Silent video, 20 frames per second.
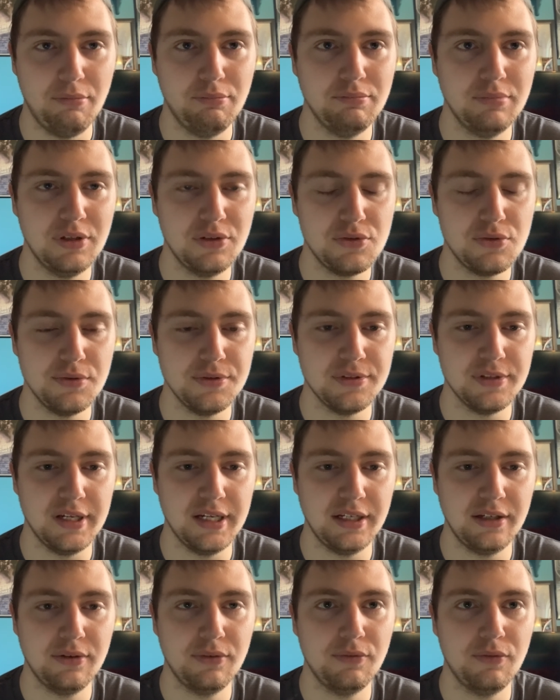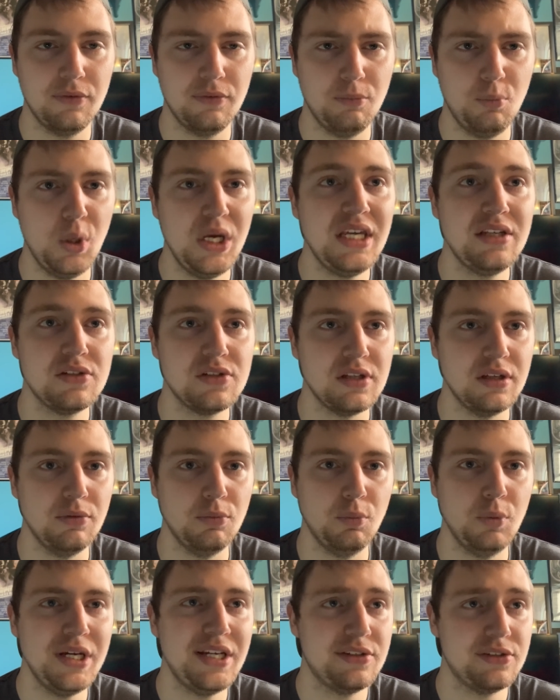this was like weeks
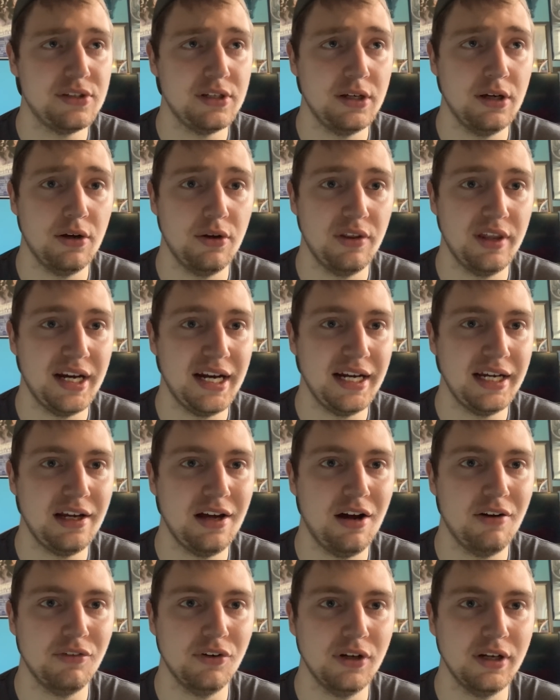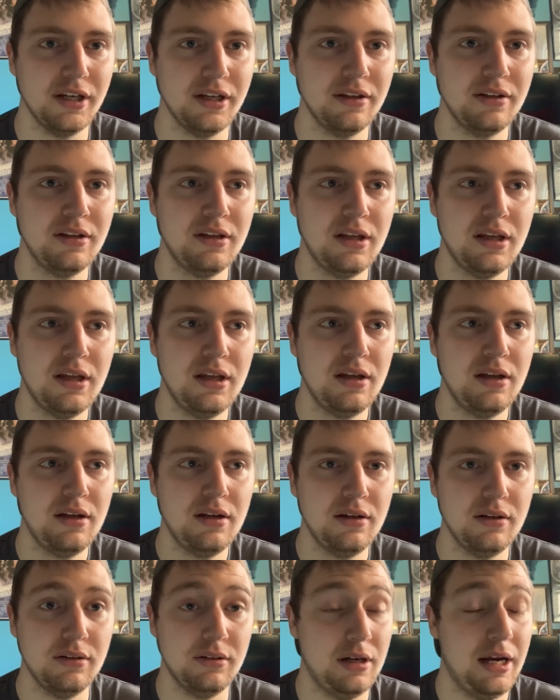and weeks ago that I covered it,
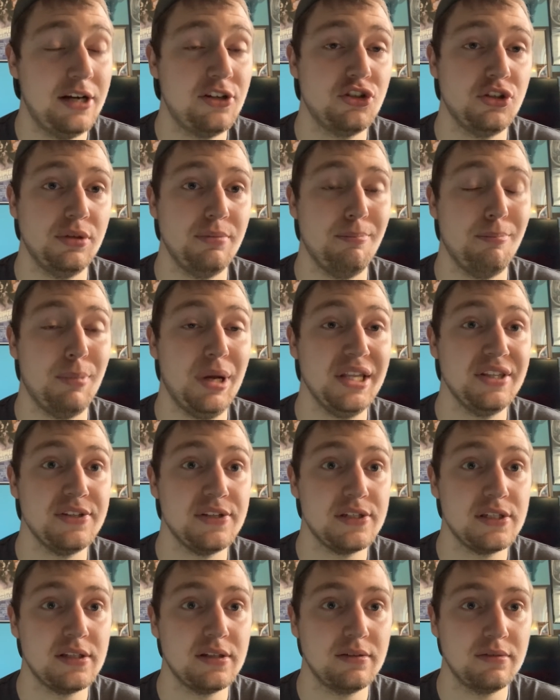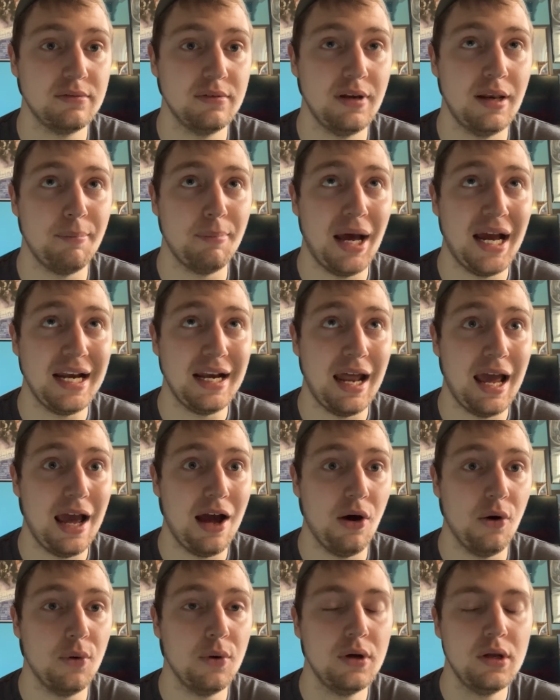or actually months by
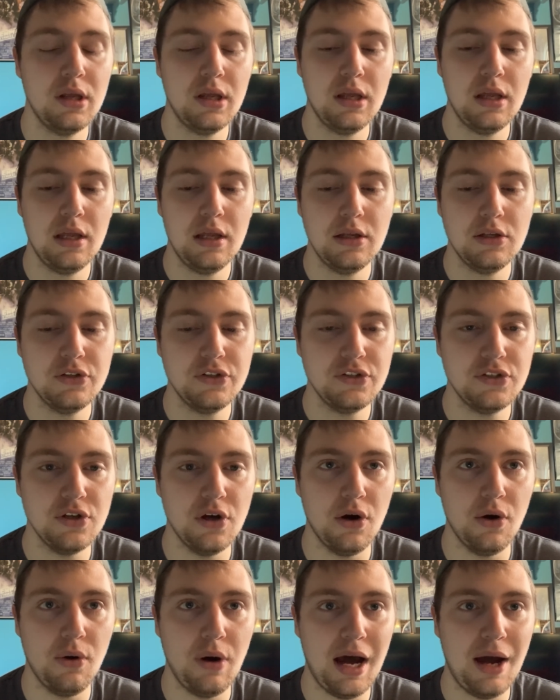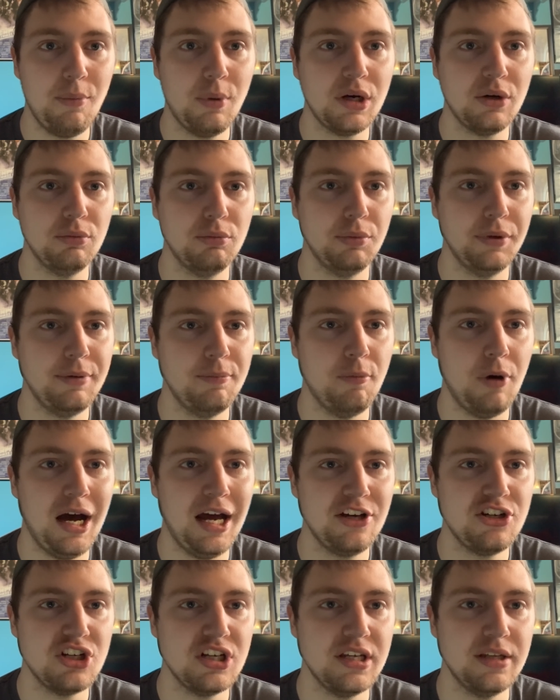now. So I want to
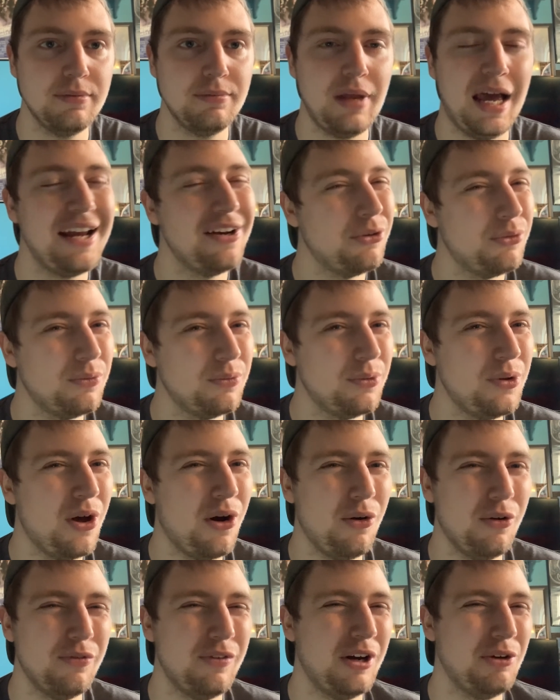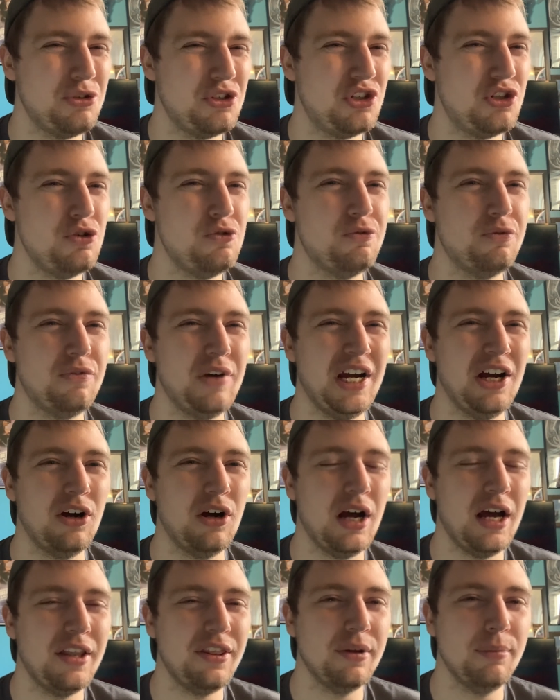rewatch it. I don't know if I was too fair
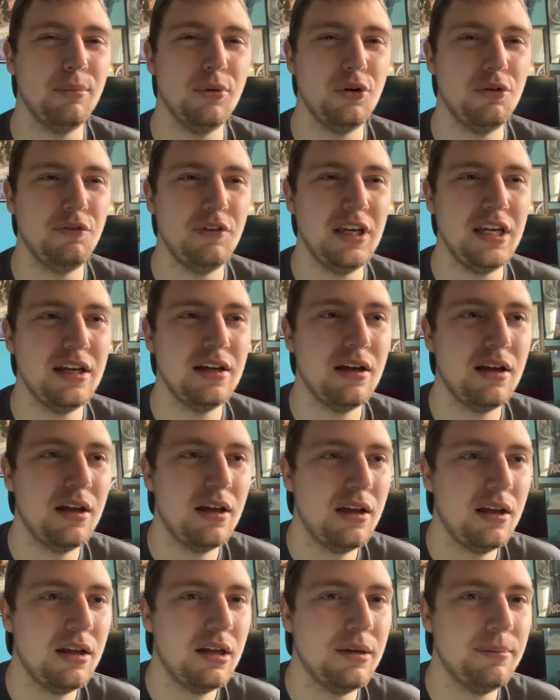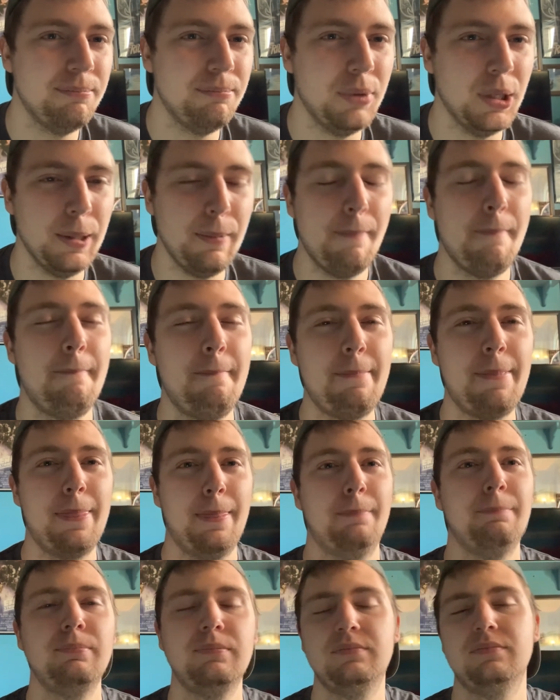on the movie, but
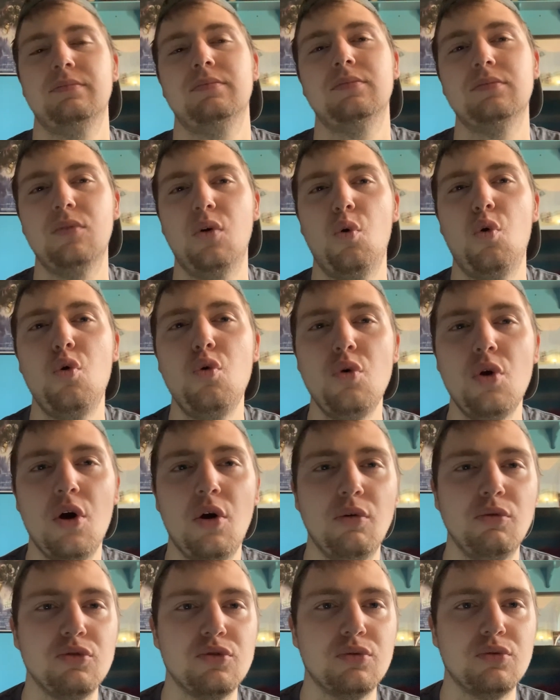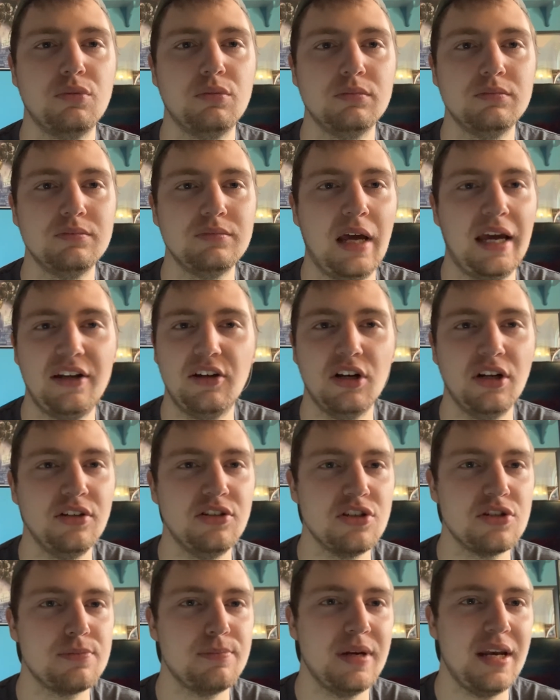who knows? I could have
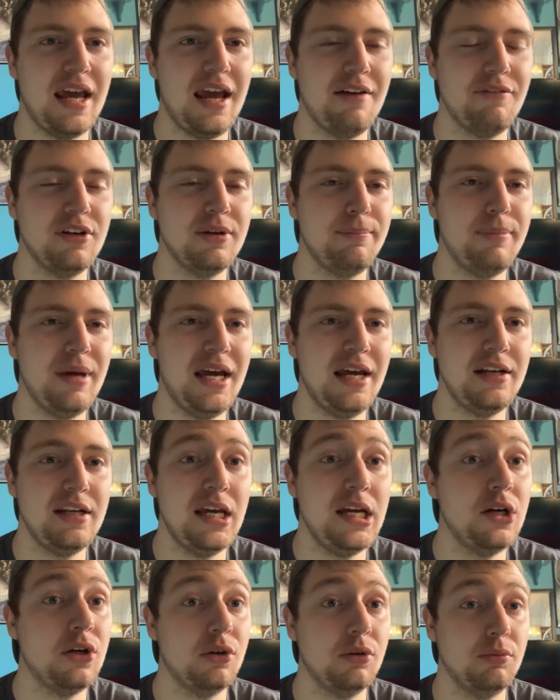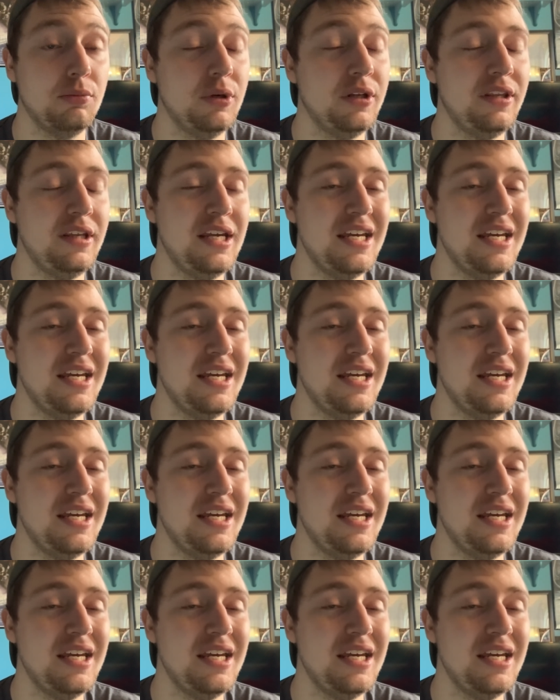just been having a bad day, or it really